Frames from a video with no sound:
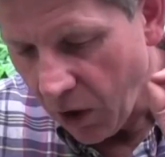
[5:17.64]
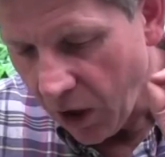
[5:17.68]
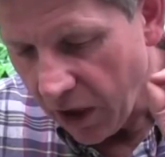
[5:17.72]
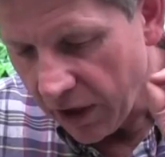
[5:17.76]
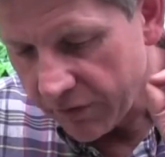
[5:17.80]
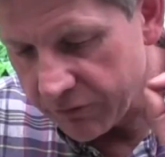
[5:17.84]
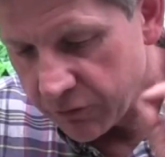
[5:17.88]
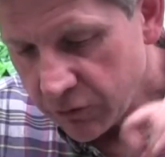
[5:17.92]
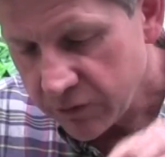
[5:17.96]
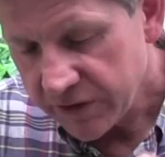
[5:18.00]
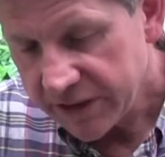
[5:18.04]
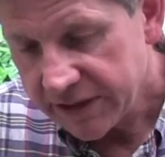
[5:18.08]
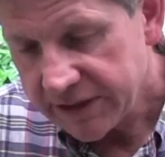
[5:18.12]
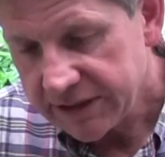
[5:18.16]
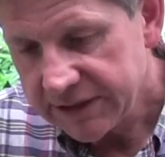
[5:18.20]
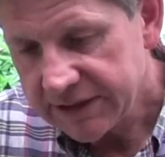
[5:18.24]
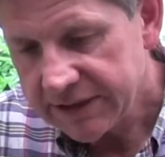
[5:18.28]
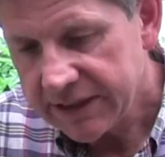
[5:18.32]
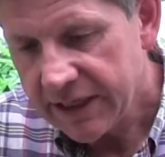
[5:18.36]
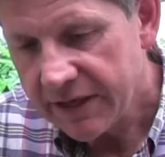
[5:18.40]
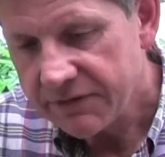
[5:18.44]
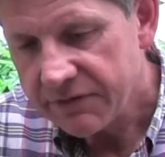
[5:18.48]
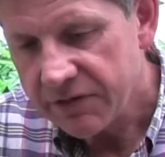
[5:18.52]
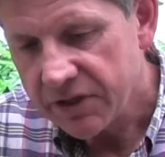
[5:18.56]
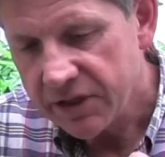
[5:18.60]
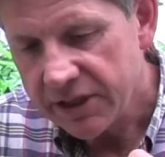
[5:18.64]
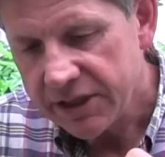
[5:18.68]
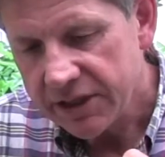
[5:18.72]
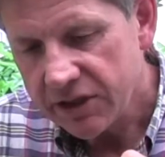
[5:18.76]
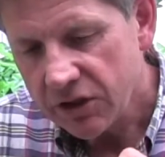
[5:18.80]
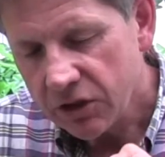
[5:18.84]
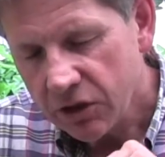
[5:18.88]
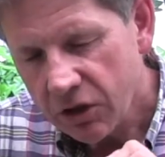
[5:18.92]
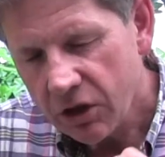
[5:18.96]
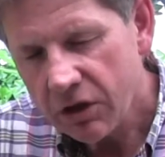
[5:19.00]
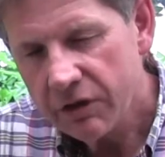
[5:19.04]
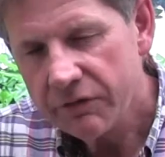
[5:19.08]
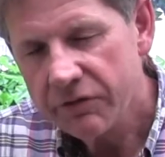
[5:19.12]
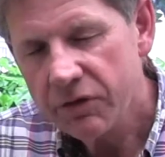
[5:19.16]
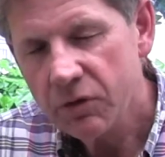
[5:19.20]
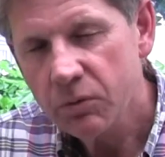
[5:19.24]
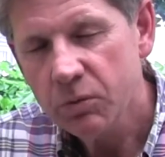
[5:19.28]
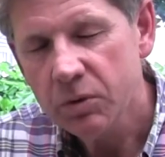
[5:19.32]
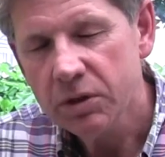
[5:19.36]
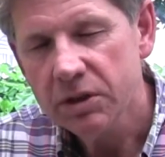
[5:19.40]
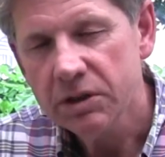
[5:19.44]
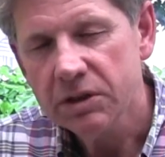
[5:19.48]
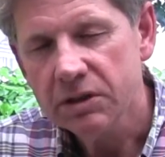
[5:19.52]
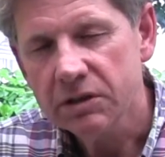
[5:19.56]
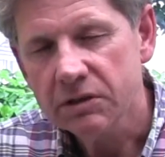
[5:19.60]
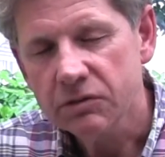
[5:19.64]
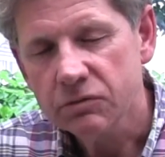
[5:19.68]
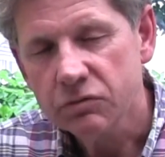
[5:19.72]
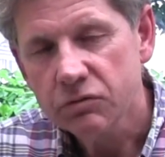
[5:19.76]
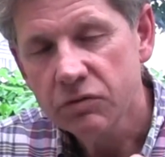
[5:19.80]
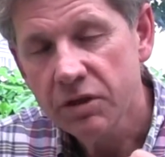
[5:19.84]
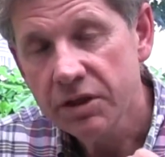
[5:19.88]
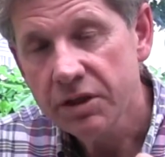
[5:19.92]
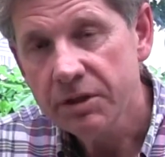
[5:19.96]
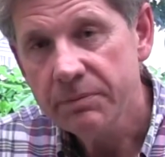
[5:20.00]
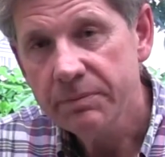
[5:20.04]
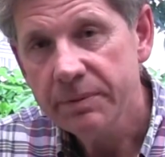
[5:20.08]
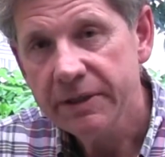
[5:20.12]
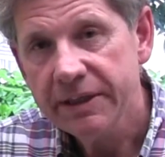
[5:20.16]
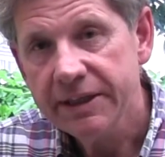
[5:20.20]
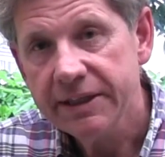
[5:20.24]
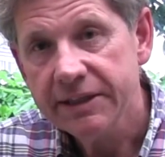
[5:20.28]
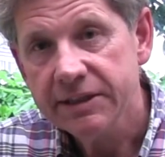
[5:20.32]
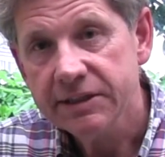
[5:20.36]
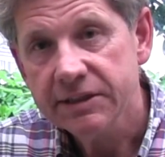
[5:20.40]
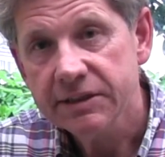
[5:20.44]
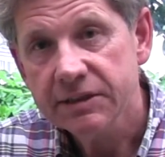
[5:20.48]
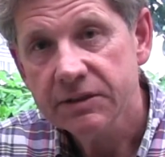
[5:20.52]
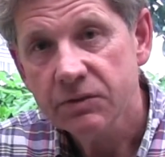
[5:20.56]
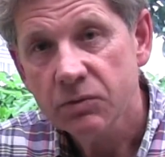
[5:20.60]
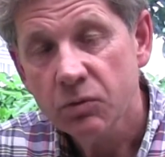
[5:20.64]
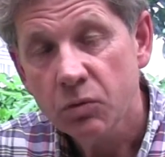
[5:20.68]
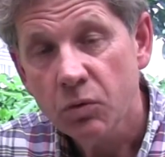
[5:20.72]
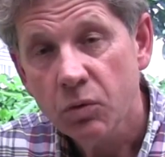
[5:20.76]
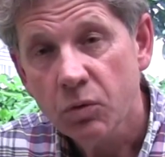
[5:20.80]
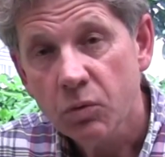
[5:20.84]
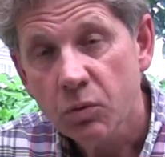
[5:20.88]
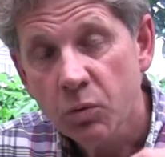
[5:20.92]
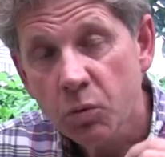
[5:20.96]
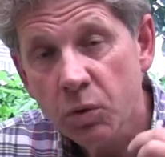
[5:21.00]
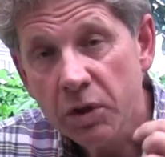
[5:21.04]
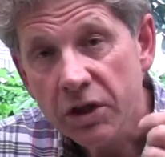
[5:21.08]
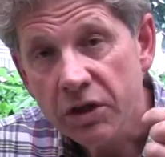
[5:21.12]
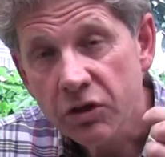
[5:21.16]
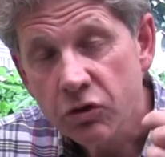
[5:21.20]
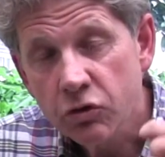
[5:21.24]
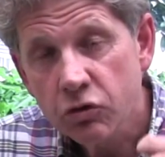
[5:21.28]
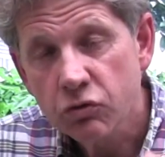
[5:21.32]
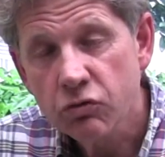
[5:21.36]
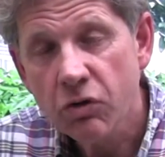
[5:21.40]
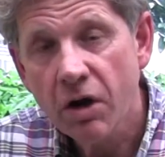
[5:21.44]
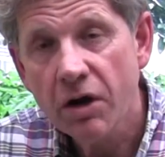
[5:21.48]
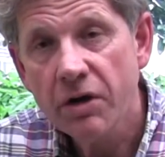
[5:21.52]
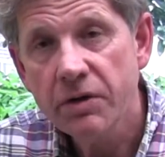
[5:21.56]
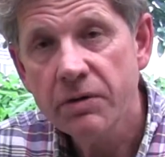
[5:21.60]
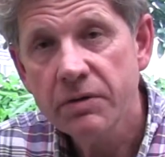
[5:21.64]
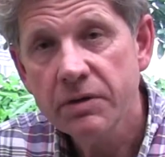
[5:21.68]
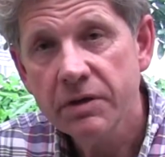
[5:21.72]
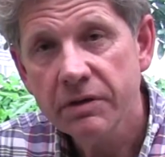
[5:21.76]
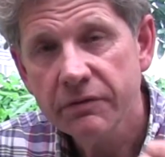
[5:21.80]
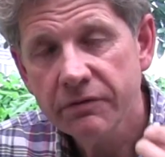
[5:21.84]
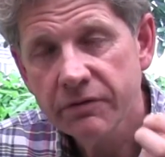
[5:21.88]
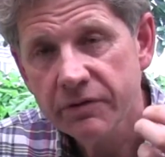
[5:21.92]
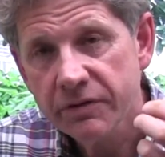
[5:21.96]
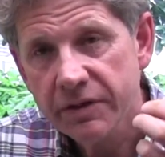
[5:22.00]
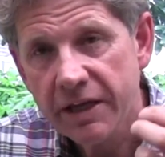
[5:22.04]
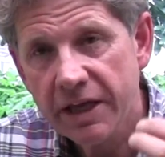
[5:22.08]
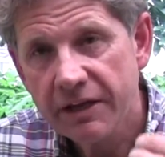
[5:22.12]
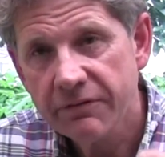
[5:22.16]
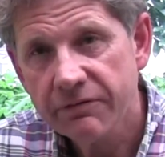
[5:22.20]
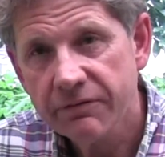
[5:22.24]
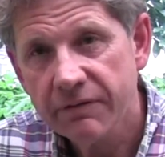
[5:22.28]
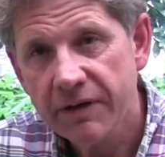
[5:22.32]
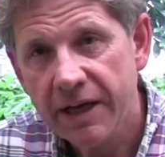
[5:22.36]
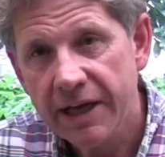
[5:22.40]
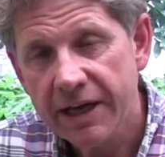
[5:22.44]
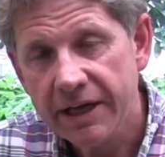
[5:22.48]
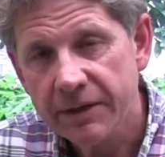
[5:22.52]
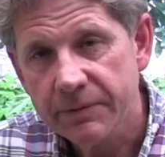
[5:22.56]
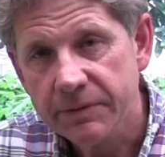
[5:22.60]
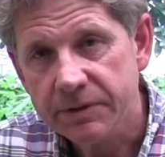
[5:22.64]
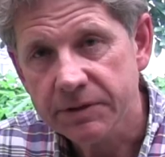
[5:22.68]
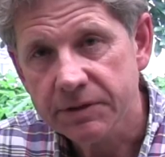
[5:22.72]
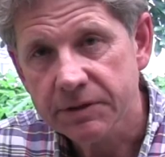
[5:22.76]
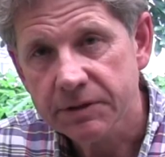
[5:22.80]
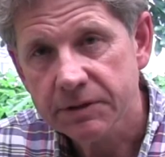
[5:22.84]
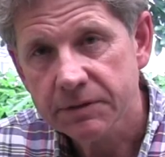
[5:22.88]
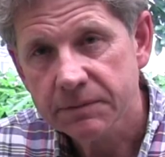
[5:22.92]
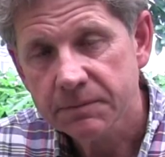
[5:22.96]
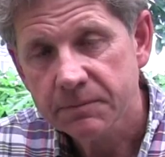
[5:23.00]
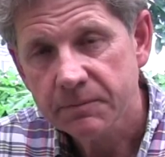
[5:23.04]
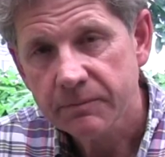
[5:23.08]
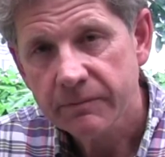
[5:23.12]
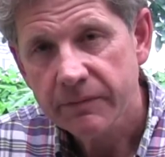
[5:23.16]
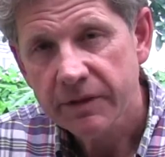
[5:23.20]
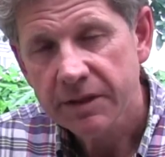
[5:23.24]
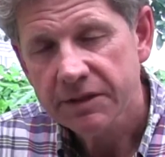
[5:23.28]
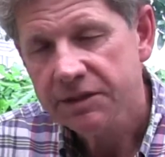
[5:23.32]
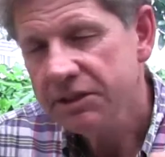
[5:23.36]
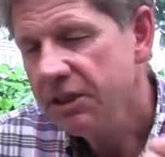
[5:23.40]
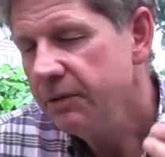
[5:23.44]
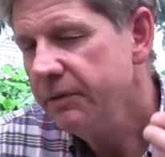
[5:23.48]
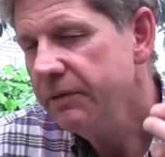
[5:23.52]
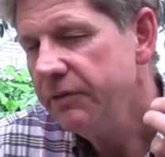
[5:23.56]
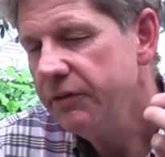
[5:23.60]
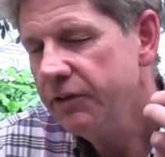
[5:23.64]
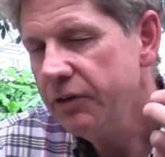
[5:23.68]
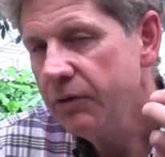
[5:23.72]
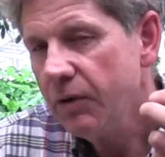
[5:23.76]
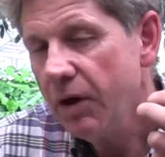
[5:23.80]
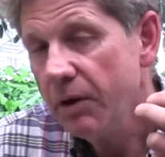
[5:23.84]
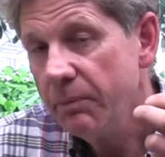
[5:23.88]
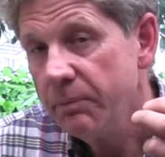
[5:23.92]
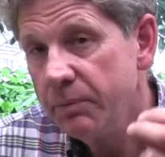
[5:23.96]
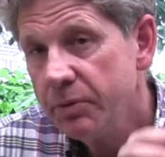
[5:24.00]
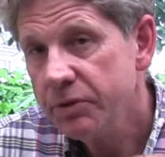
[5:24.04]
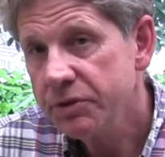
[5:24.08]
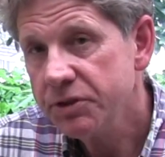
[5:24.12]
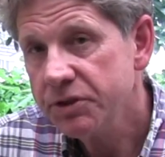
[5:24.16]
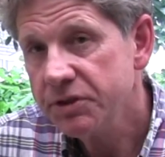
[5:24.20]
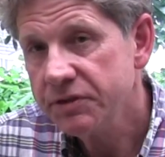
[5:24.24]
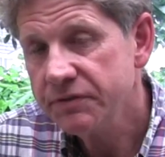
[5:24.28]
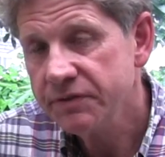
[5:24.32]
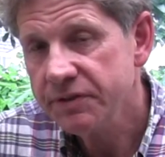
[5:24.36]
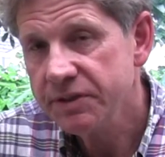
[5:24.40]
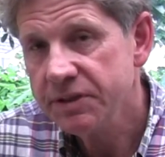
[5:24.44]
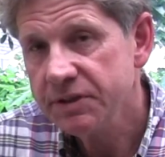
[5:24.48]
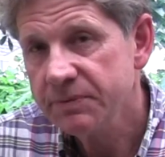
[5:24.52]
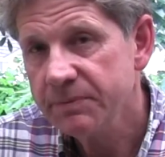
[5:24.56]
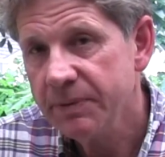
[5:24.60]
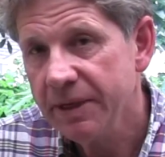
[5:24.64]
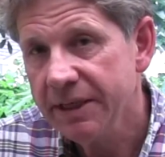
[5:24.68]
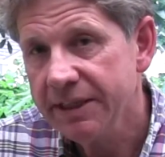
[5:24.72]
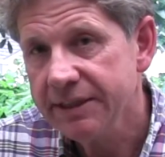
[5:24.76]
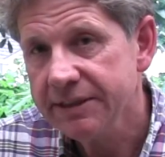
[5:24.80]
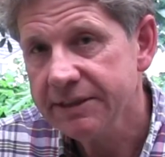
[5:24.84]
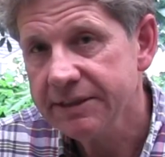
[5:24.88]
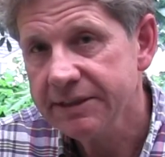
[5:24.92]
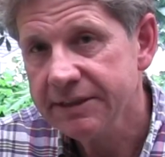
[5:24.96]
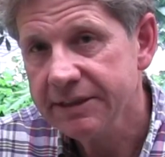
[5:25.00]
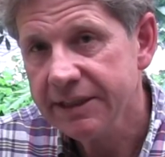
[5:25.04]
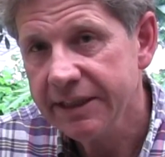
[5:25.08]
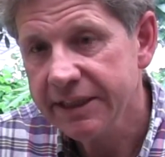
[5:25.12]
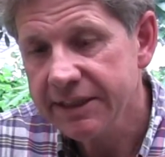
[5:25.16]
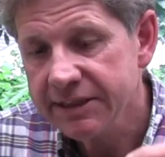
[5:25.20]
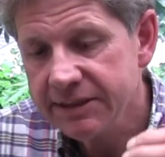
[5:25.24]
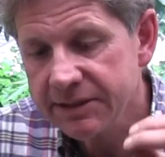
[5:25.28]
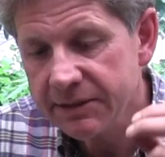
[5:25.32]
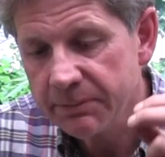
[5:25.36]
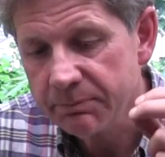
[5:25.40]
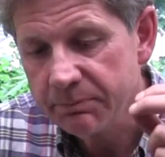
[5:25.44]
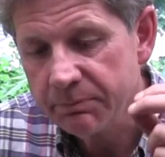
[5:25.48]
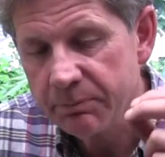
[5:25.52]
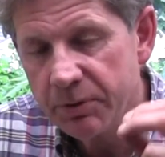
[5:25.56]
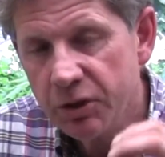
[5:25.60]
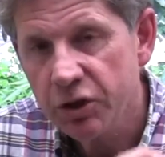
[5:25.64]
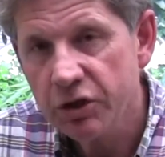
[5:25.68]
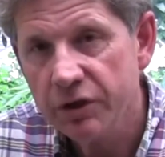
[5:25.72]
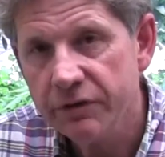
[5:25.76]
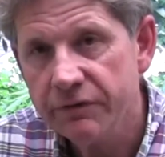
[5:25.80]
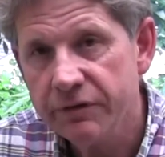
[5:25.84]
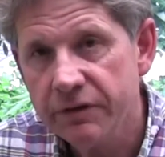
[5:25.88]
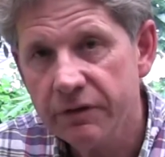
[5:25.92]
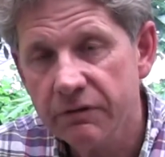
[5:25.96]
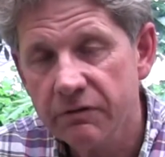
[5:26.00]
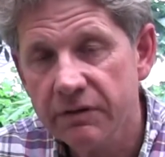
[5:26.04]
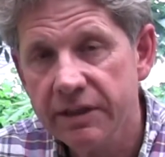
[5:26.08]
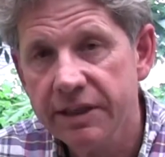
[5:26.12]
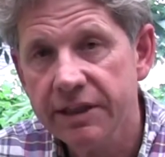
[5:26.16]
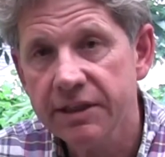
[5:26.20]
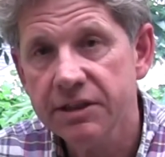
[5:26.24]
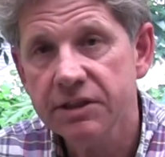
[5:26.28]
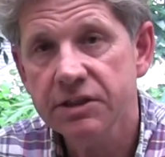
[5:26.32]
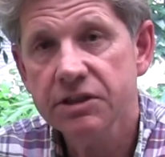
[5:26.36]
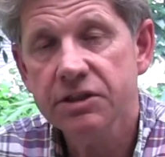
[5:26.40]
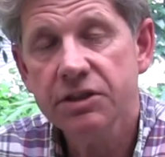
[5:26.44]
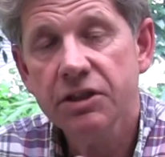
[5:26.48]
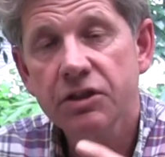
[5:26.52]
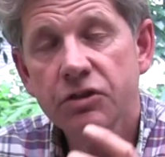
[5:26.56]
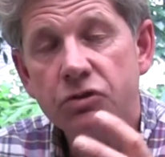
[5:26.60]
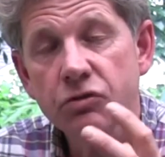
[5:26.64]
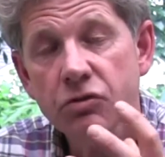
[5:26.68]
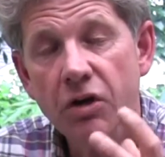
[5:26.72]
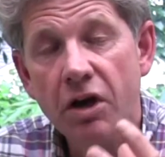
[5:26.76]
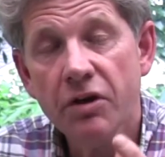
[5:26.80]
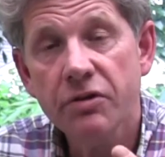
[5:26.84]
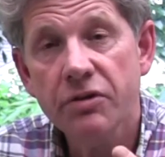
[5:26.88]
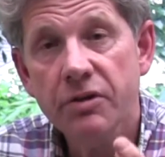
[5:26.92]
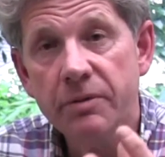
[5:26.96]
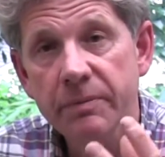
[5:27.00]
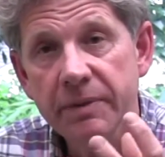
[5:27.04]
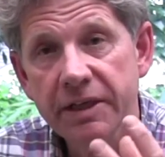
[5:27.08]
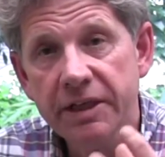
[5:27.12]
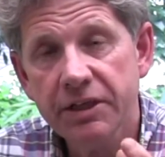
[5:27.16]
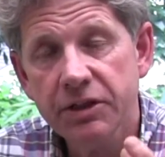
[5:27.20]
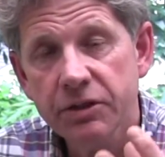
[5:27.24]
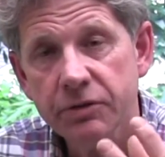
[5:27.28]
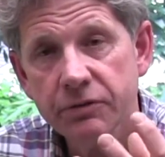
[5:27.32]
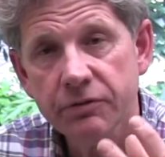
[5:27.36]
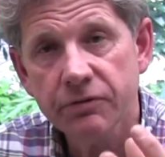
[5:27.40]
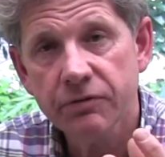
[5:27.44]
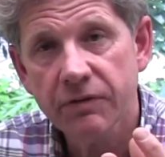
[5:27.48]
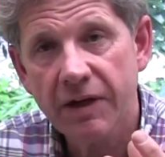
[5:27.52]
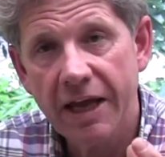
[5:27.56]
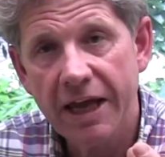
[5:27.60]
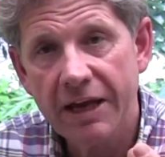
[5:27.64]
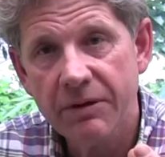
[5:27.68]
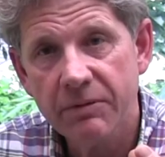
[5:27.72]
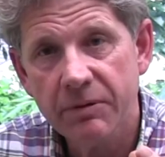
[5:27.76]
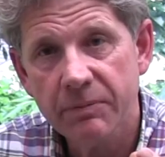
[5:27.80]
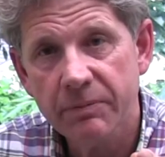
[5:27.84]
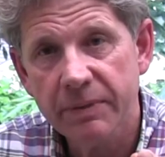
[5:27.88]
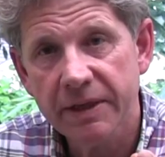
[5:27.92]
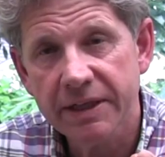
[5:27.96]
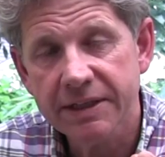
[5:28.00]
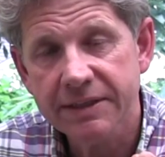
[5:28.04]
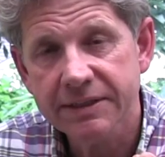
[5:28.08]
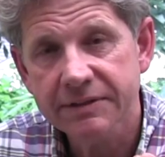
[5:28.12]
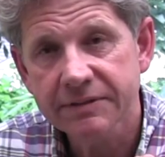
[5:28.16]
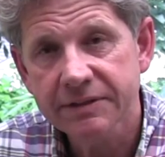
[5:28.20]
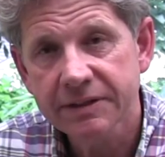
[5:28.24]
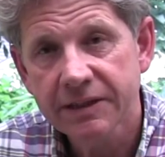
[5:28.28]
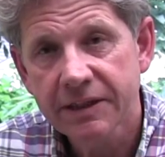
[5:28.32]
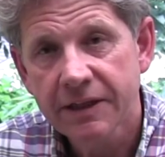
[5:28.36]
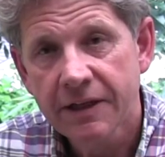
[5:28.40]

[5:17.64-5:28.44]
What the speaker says: I've already said that in a lot of the world, runner beans were grown for their flowers. So if you are pushed for space, it's a perfect reason to grow them in your flower bed.